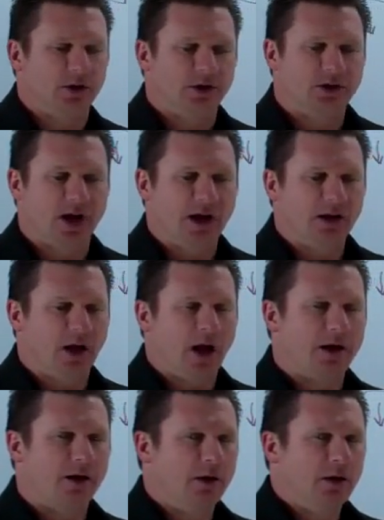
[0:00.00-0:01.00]
It's kind of
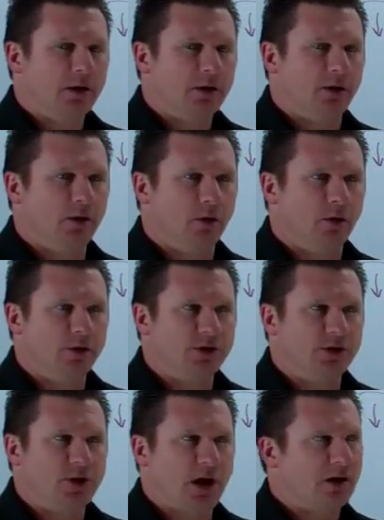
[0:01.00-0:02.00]
like, you know,
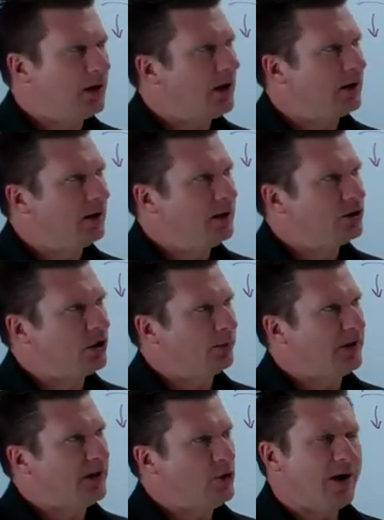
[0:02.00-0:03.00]
this is kind of like
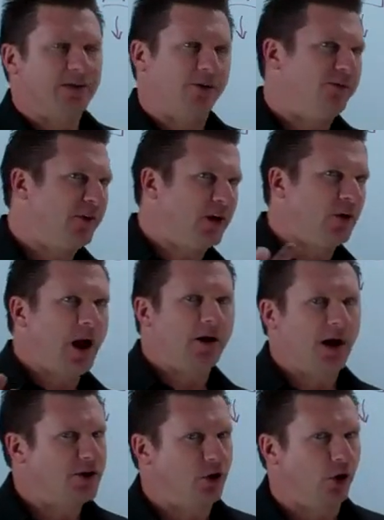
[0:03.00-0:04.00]
something that you have to figure
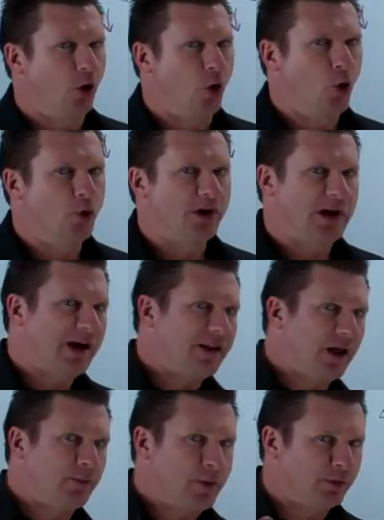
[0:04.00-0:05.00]
out on your own. Not a
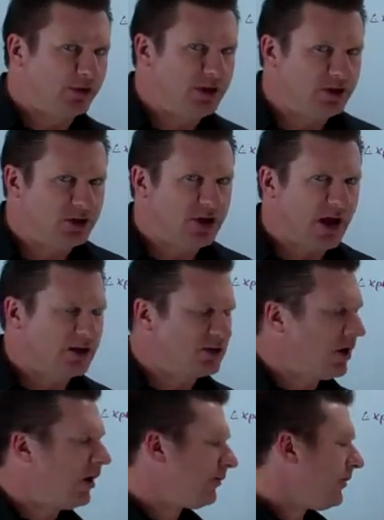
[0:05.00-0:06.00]
lot of people teach this kind of
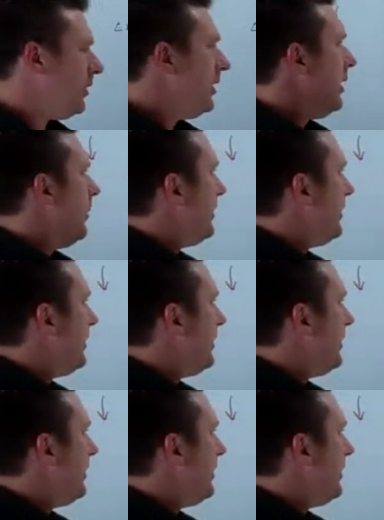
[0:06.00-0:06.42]
stuff.